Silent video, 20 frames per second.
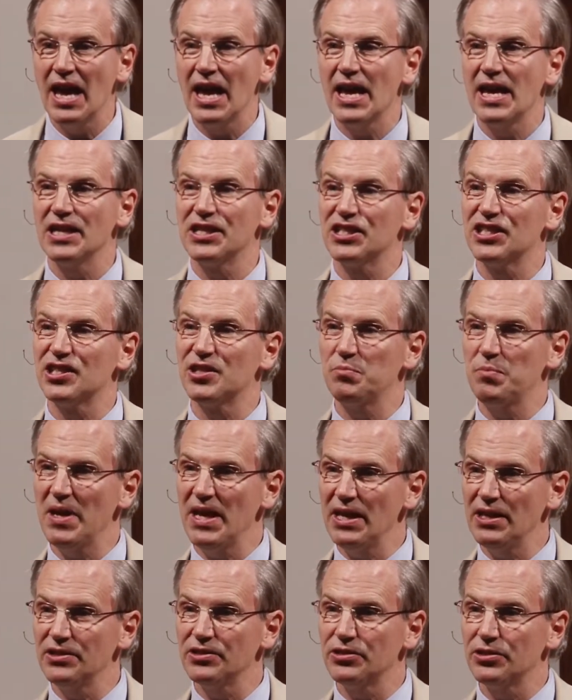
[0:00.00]
it
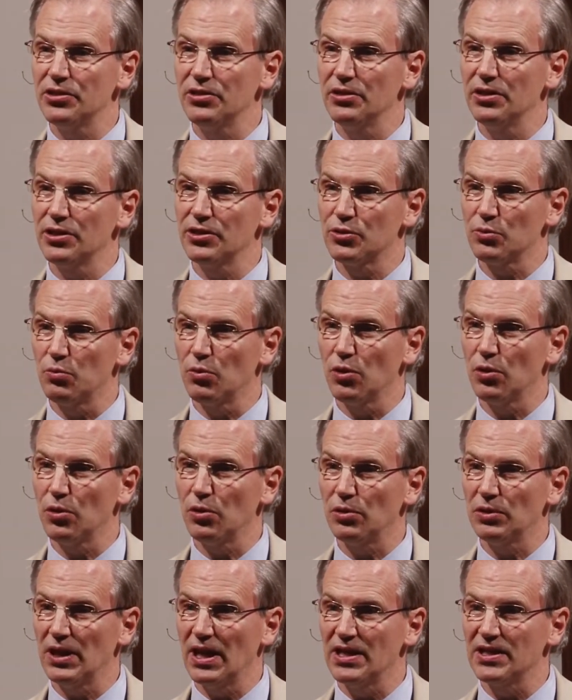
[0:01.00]
speaks to this
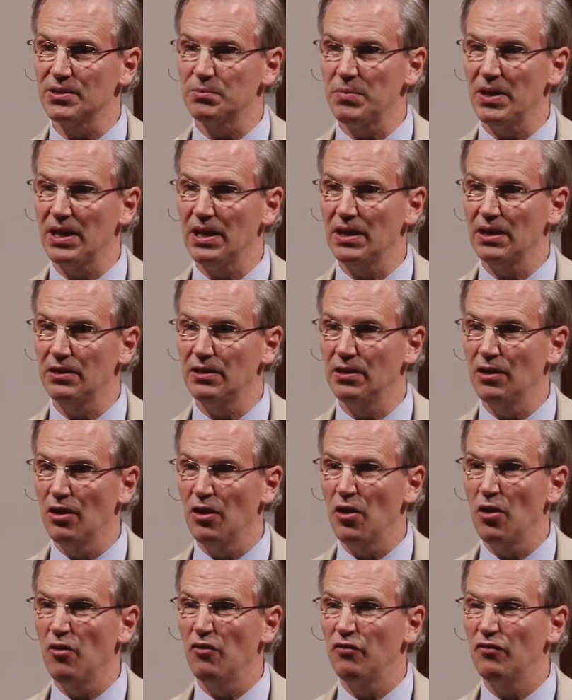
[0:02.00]
world as being
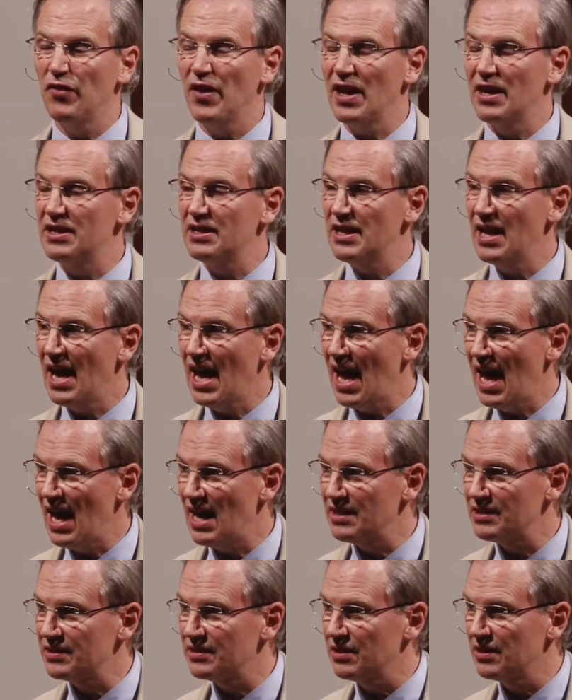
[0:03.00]

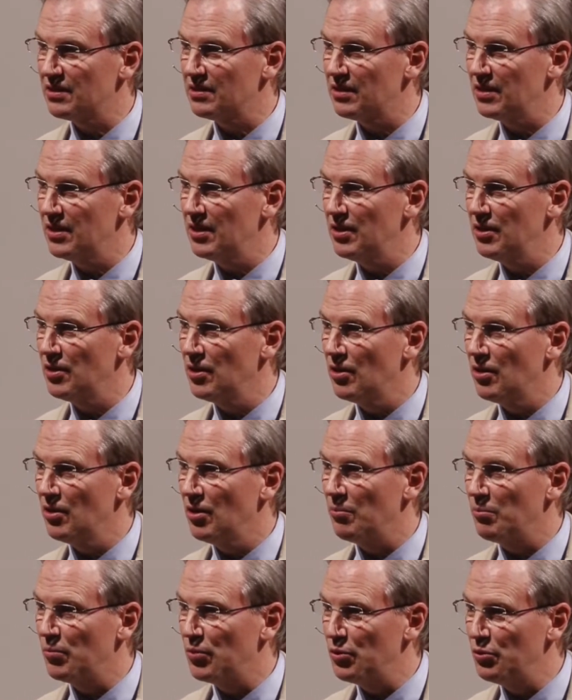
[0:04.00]
fantastically
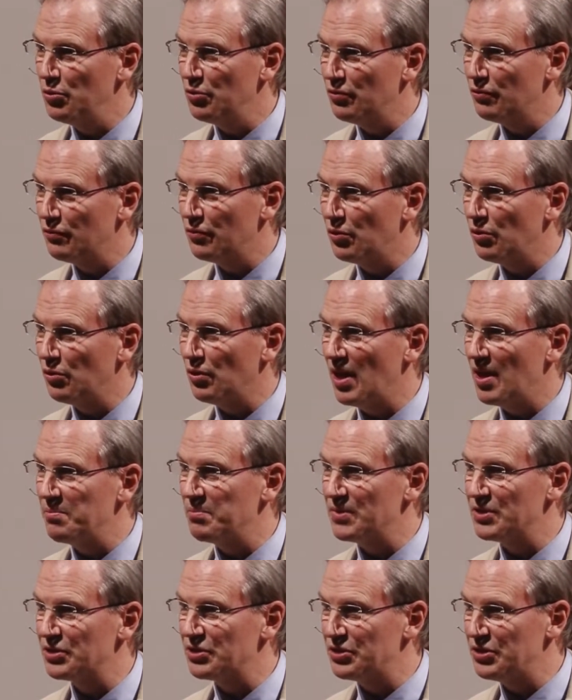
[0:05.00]
beautiful and
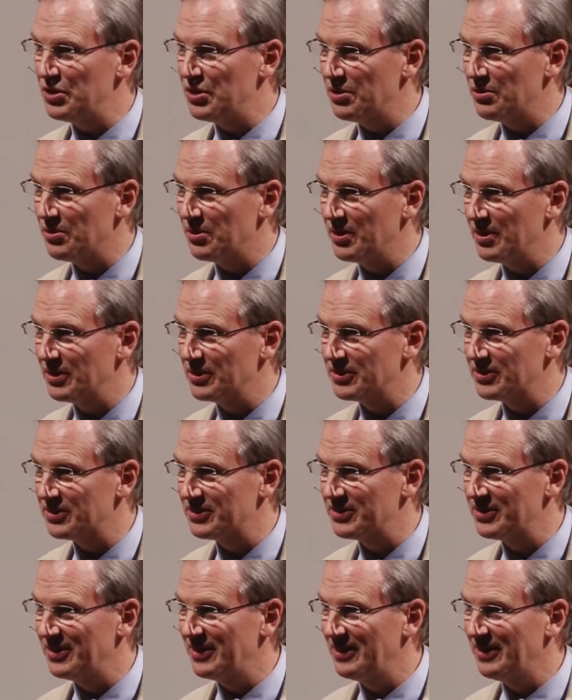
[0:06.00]

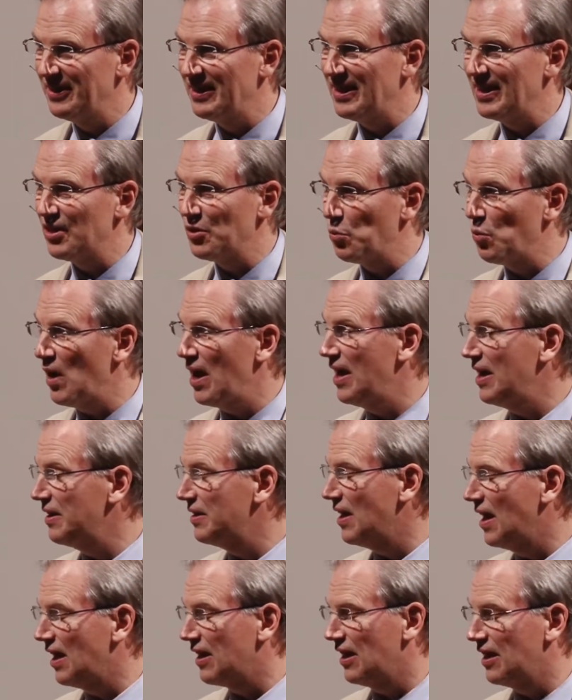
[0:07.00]
mysterious in a way
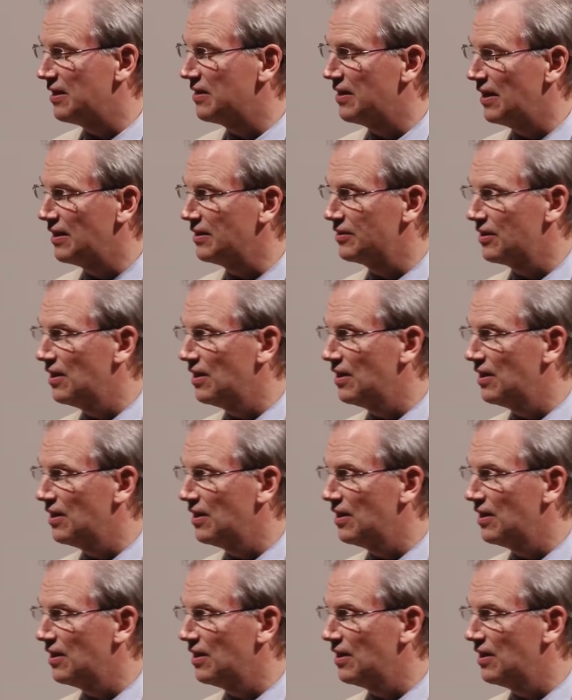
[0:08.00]
that I think